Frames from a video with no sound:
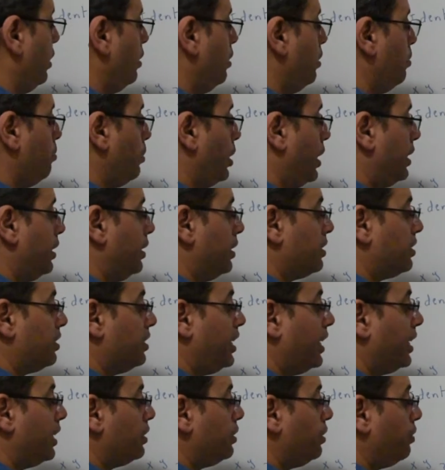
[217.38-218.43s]
minus
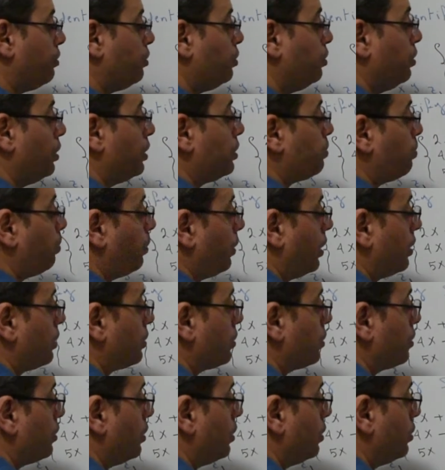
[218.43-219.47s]
negative 2 is
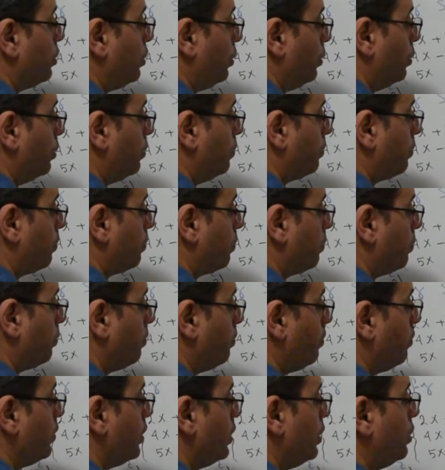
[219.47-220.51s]
plus 2.
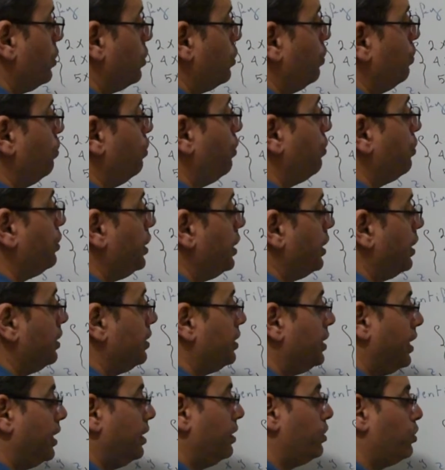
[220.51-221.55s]
So 15
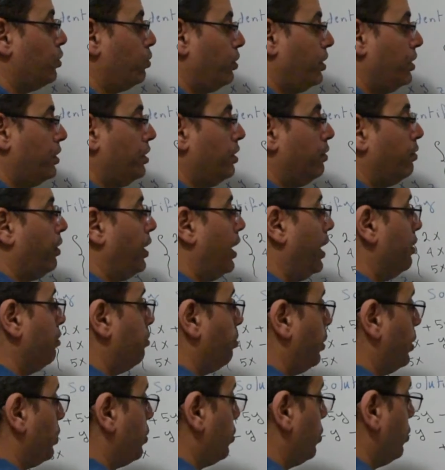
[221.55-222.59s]
and 10 is 25,
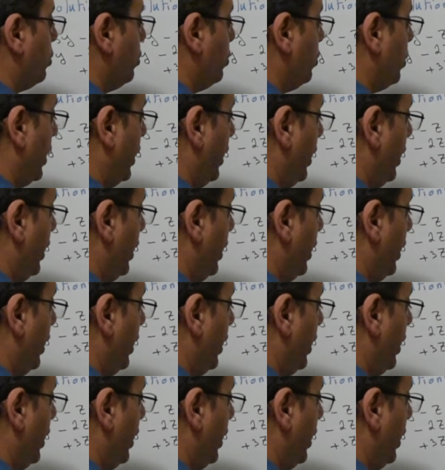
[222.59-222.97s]
plus 2